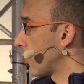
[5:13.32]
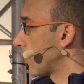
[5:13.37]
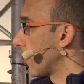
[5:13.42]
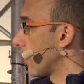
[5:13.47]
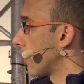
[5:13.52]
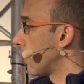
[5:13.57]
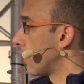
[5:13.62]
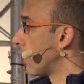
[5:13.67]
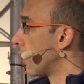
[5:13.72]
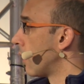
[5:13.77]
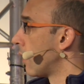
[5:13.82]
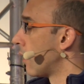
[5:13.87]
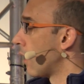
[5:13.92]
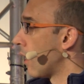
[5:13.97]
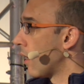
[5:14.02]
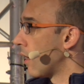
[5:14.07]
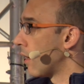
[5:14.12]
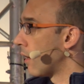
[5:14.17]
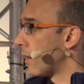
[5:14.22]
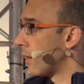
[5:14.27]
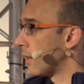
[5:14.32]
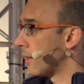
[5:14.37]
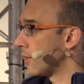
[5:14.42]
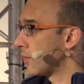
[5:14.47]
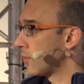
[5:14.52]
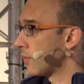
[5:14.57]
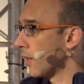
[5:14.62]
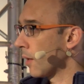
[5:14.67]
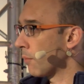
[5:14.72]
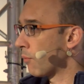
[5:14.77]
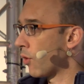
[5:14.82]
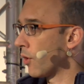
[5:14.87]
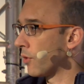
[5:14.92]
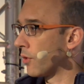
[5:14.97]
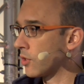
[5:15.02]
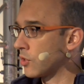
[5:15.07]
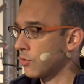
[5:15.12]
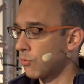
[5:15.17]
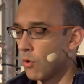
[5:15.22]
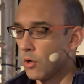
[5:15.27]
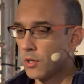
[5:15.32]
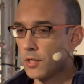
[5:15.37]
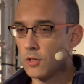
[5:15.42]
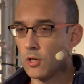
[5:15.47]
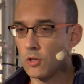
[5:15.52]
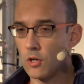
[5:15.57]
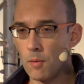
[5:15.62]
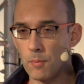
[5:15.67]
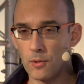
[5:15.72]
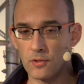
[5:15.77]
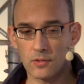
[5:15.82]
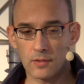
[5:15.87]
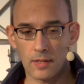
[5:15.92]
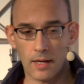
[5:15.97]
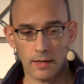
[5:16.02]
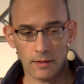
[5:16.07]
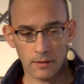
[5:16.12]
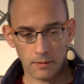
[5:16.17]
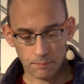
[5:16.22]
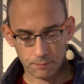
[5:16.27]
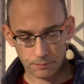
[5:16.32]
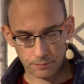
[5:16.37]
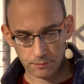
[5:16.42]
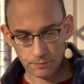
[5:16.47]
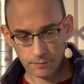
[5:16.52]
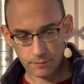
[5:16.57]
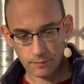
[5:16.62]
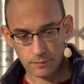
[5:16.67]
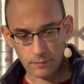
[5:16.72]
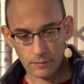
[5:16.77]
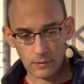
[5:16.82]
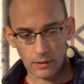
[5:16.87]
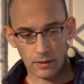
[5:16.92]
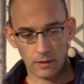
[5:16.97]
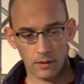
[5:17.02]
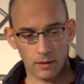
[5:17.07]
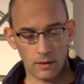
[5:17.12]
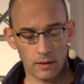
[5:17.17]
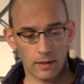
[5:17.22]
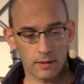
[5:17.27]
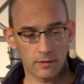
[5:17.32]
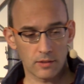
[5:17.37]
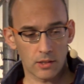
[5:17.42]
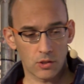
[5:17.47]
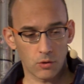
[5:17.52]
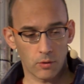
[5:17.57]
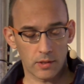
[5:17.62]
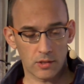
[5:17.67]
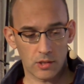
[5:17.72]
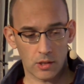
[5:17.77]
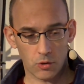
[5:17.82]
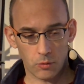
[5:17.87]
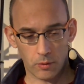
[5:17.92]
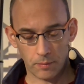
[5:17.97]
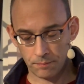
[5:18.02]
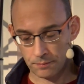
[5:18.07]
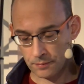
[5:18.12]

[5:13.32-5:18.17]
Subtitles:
can list their products working on OpenStack, etc., etc.